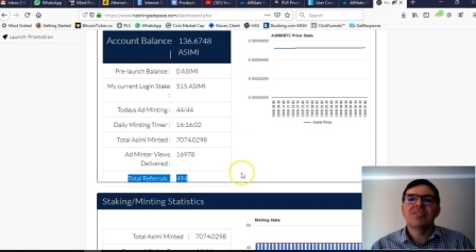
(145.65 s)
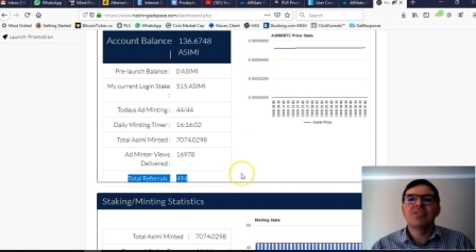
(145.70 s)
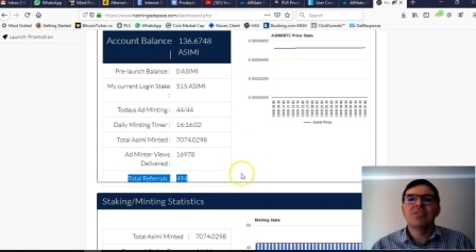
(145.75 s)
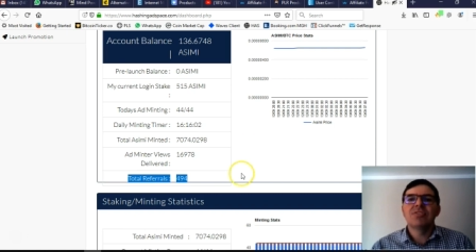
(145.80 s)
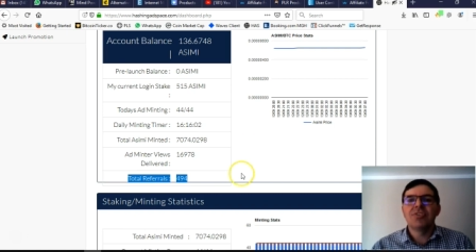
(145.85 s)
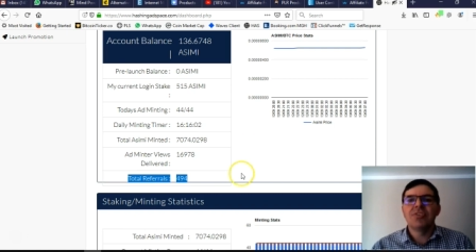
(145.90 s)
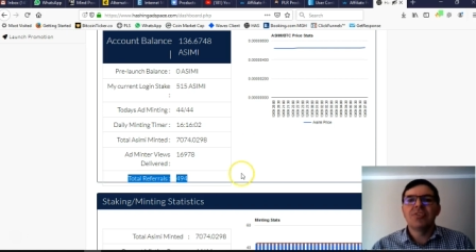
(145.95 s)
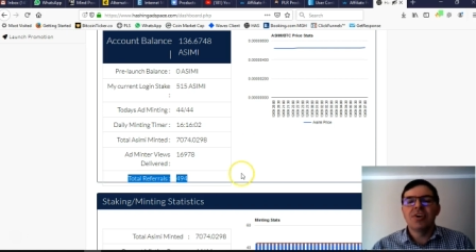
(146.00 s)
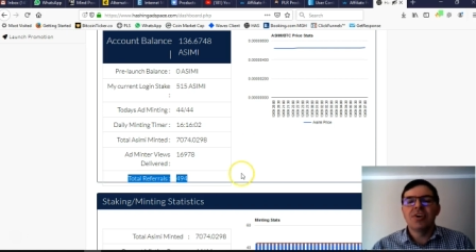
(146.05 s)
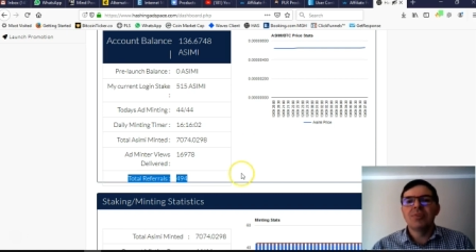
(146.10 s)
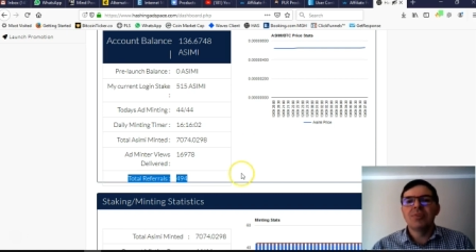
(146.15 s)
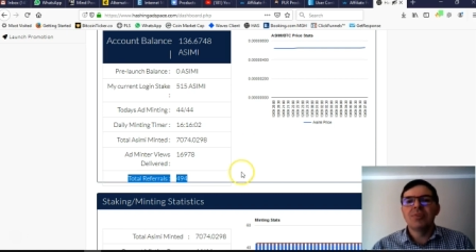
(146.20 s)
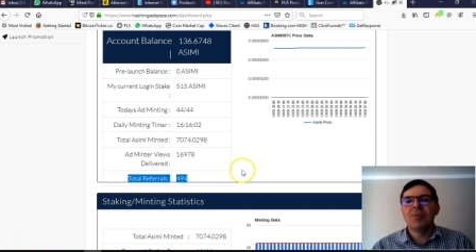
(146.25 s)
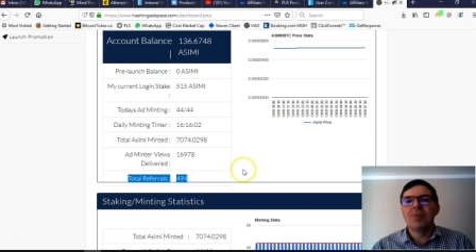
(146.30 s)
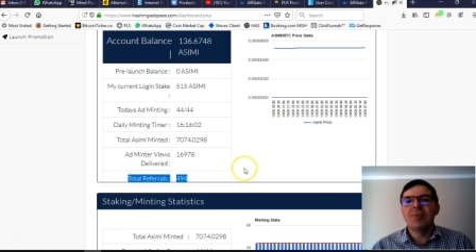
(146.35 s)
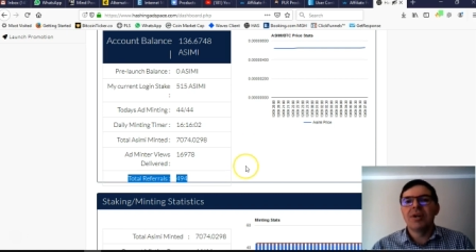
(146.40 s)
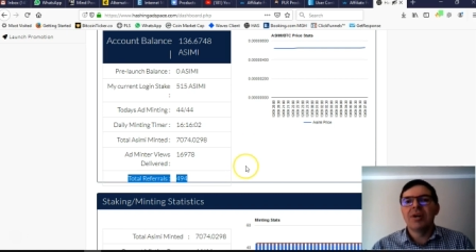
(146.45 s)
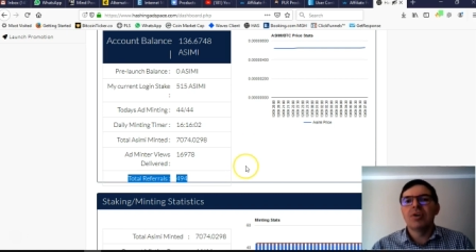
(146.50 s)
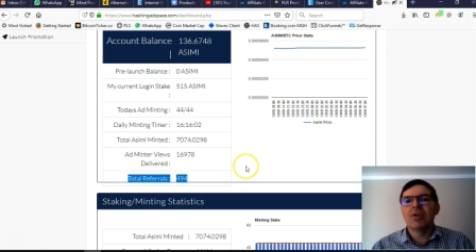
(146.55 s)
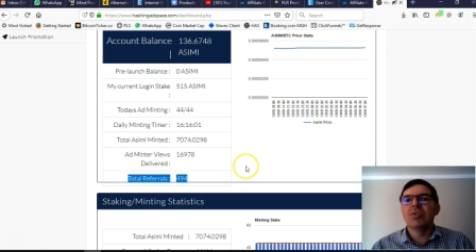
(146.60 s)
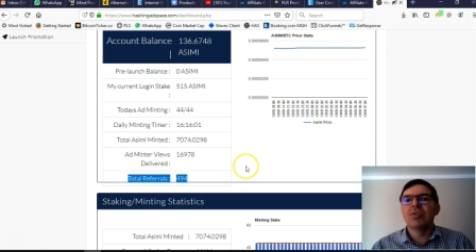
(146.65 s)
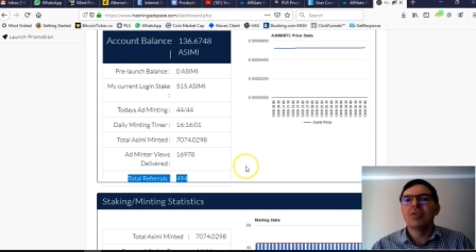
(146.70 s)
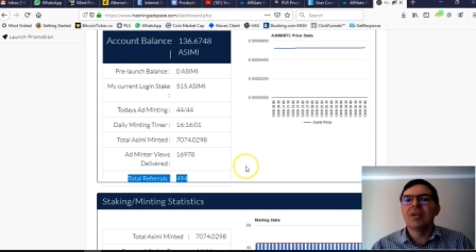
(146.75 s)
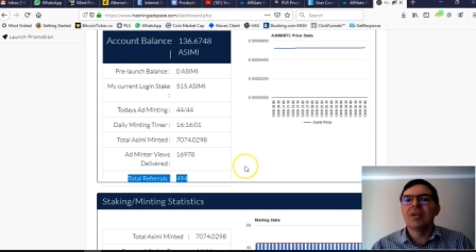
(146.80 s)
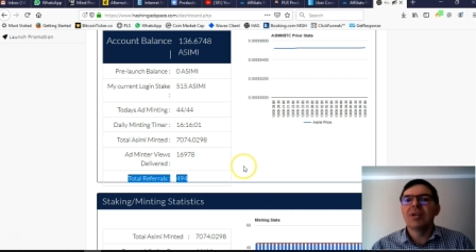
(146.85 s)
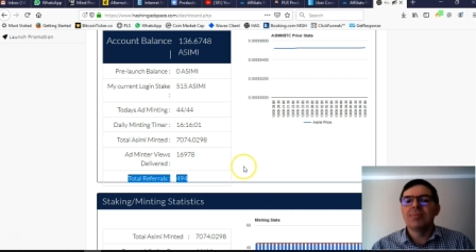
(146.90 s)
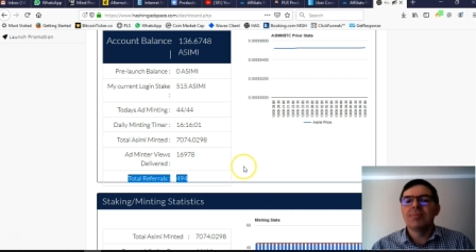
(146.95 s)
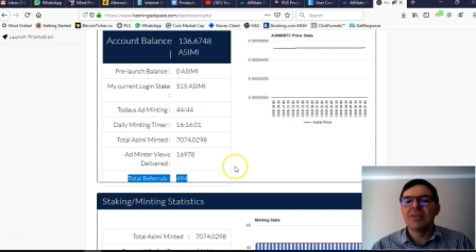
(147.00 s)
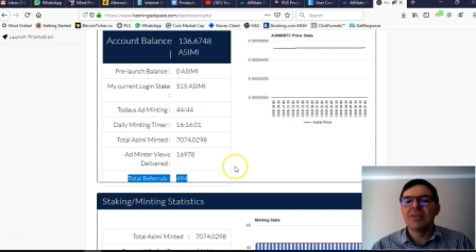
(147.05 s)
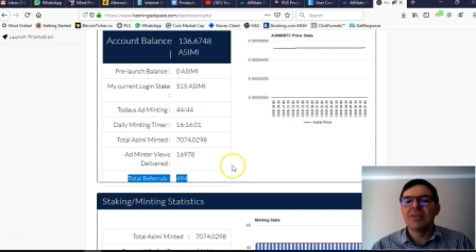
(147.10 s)
to grow my
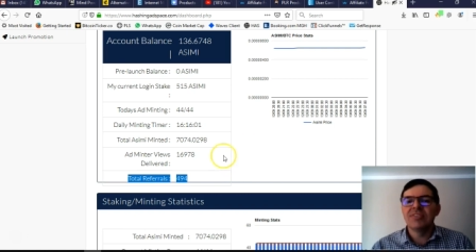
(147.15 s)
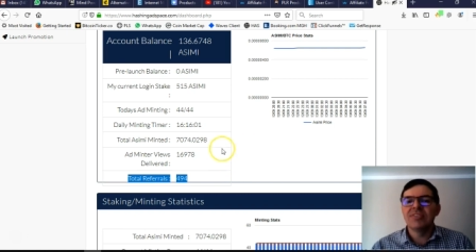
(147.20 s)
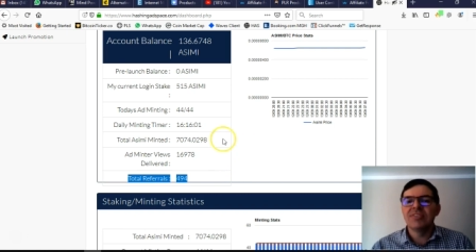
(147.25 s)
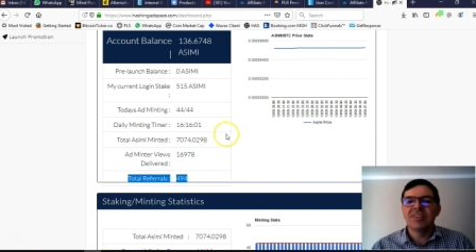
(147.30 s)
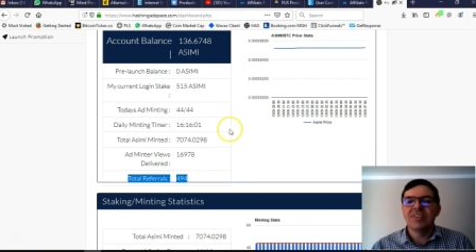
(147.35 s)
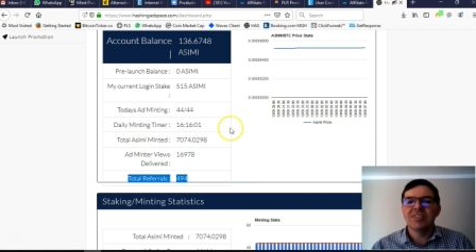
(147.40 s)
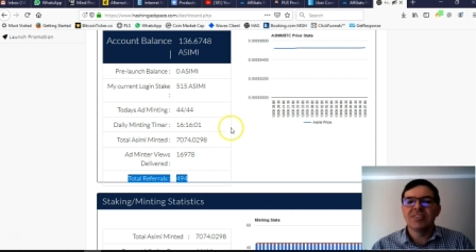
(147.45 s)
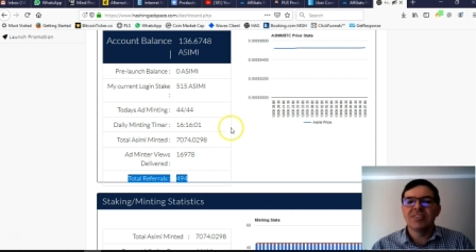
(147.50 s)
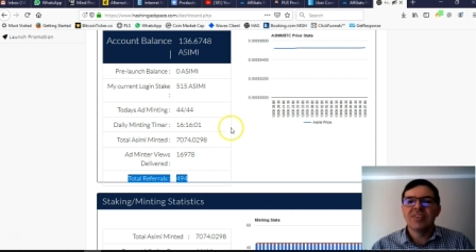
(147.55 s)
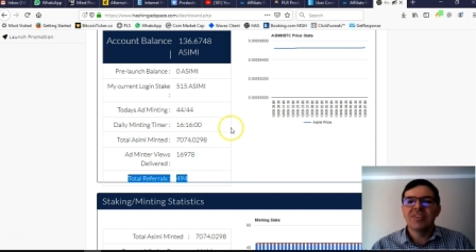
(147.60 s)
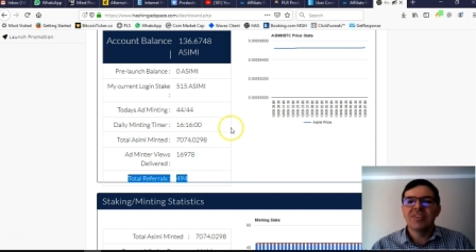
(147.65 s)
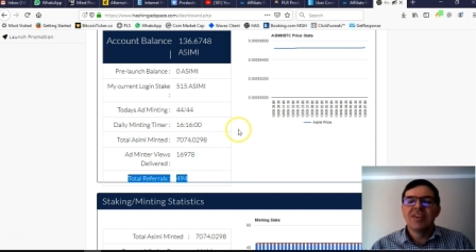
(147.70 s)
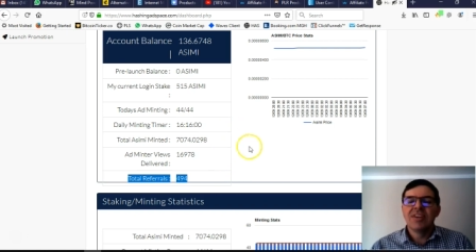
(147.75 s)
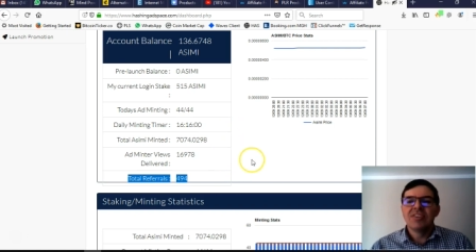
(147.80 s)
online business.